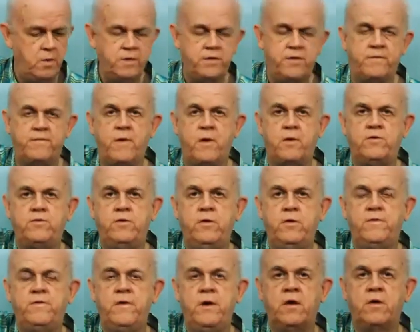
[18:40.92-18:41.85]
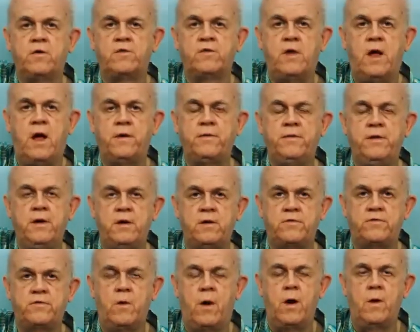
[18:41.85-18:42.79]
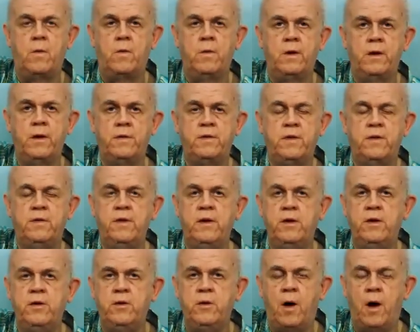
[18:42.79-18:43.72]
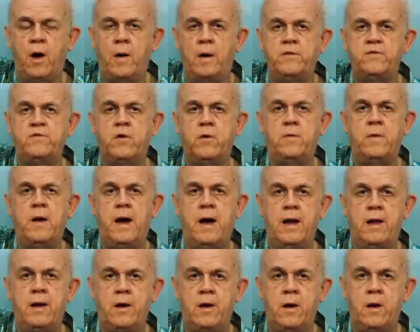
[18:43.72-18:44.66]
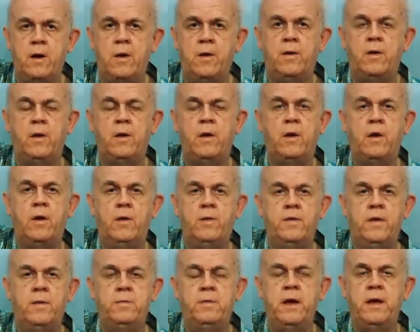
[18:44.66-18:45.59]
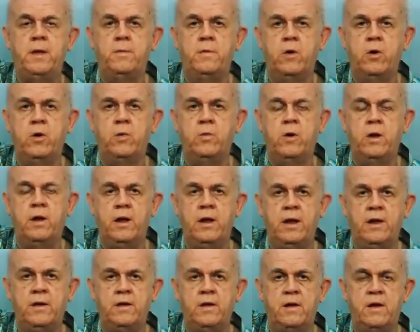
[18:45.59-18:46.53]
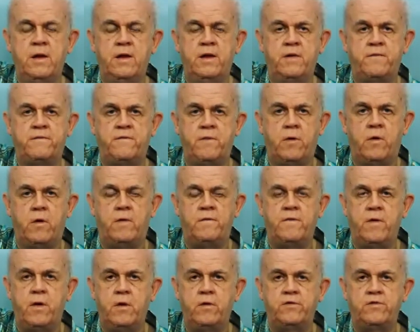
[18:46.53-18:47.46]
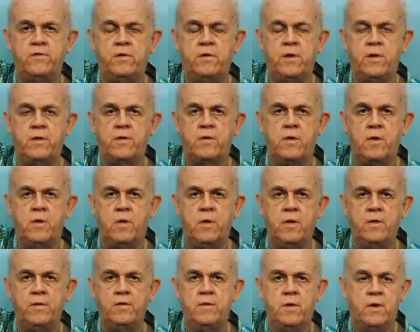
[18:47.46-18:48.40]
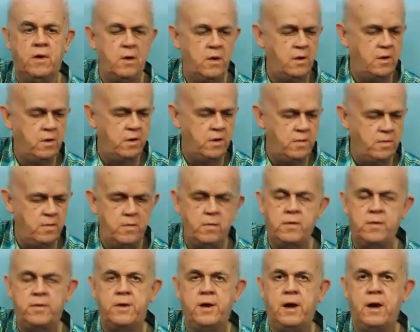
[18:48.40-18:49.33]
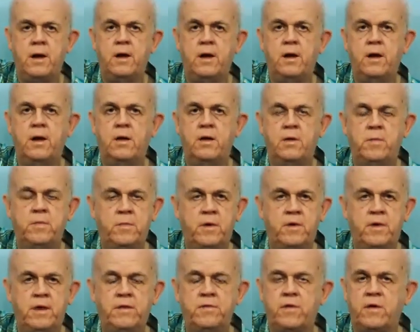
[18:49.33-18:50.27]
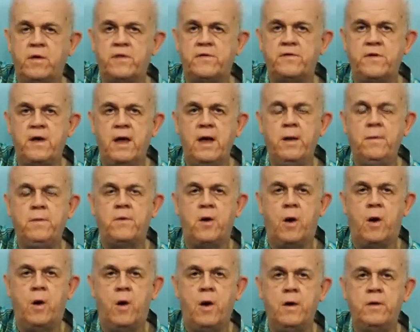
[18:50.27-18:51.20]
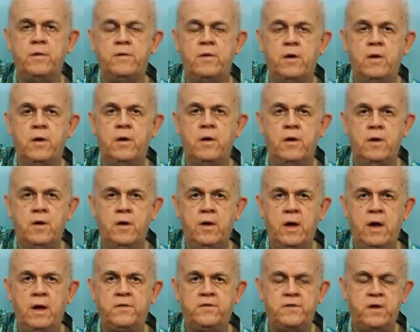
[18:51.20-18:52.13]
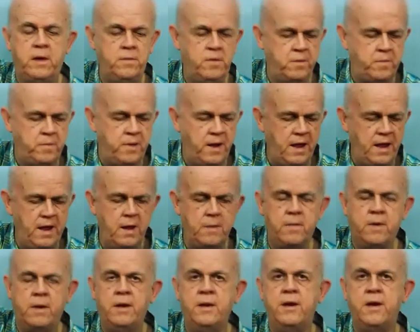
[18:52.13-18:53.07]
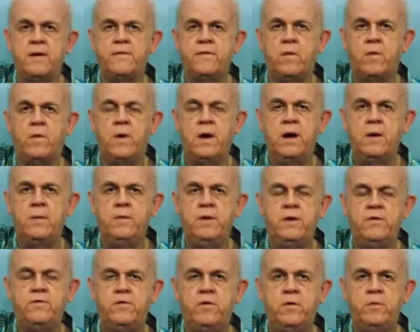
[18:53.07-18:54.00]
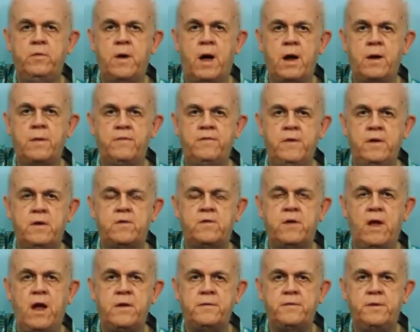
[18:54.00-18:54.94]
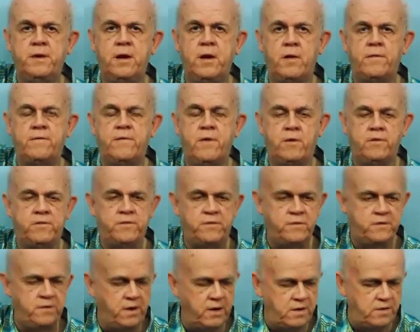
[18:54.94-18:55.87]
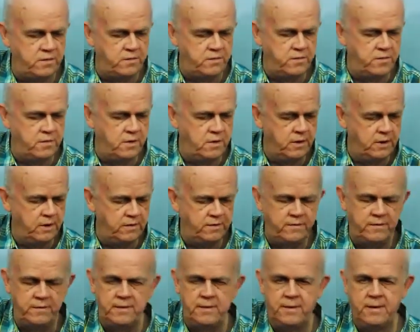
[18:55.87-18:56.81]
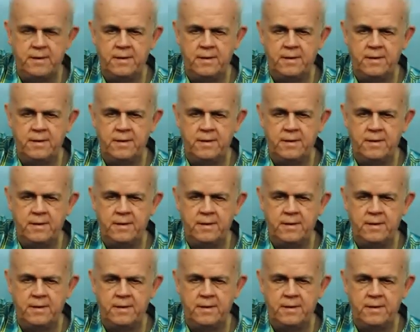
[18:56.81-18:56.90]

with the first 2 fingers locked in to start with. And then you always go back and learn the big movement in the full version of the chord. Okay, but these are the same chord, except you play them in a different way with these 2 bottom fingers locked in on 1st and 2nd strings.